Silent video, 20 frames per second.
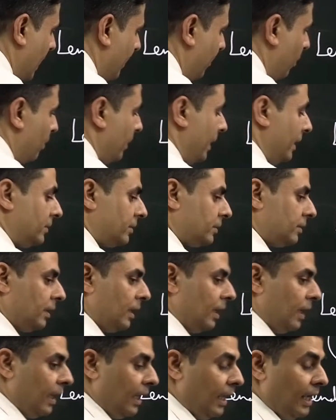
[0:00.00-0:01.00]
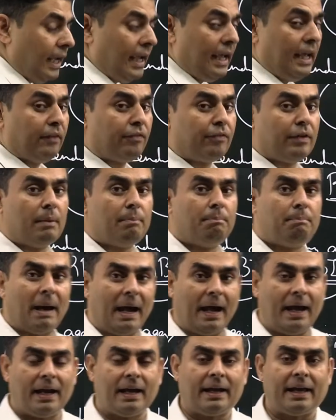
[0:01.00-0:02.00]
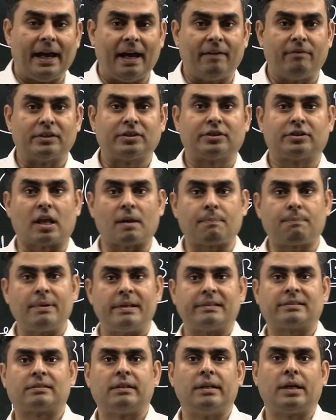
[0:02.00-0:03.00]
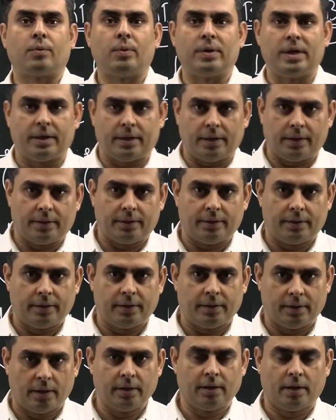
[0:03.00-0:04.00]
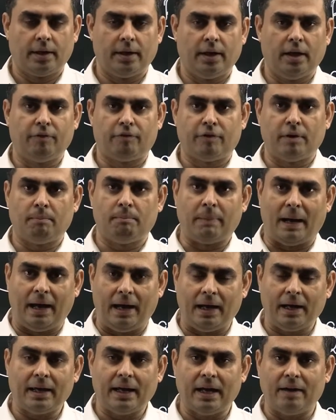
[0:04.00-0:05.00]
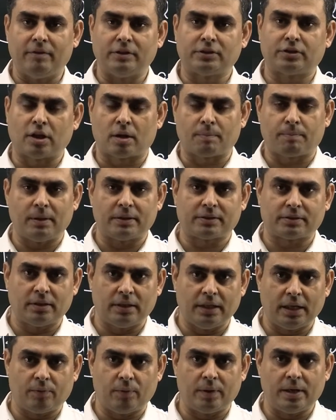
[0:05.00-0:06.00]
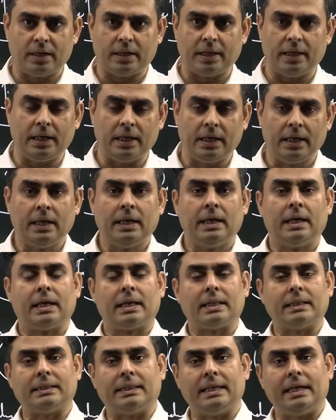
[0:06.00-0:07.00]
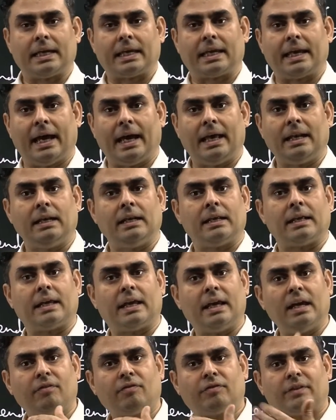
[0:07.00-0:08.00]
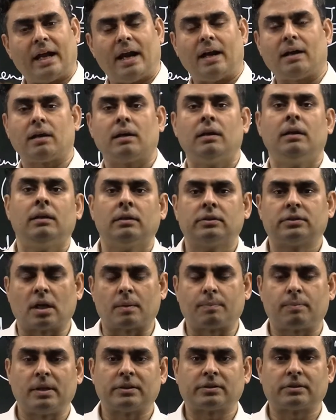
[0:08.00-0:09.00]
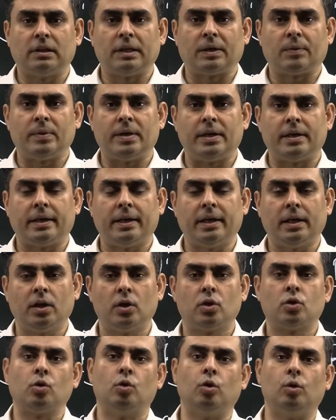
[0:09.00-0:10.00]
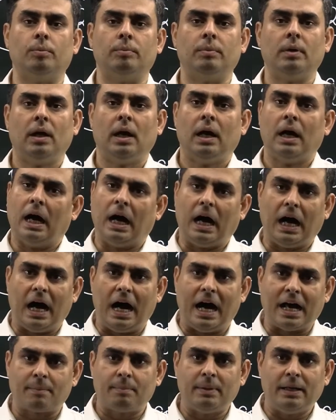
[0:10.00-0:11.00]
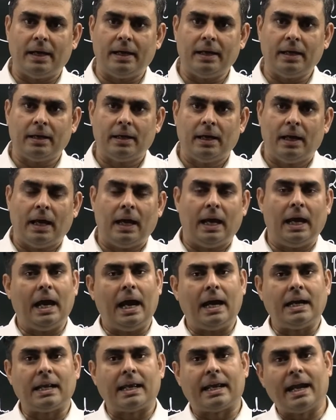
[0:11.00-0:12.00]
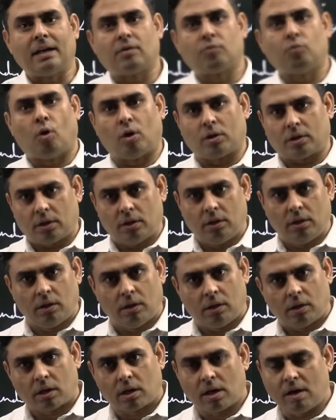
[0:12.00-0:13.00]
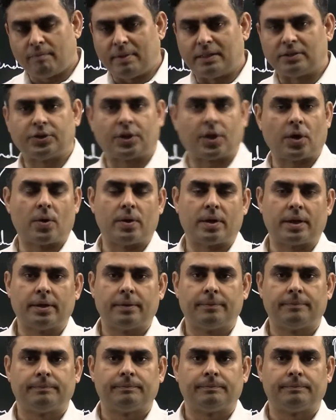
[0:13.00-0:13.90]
repo means if a bank have a surplus liquidity, If a bank have a surplus liquidity, they can give that surplus liquidity to whom? RBI, and get what? Government security.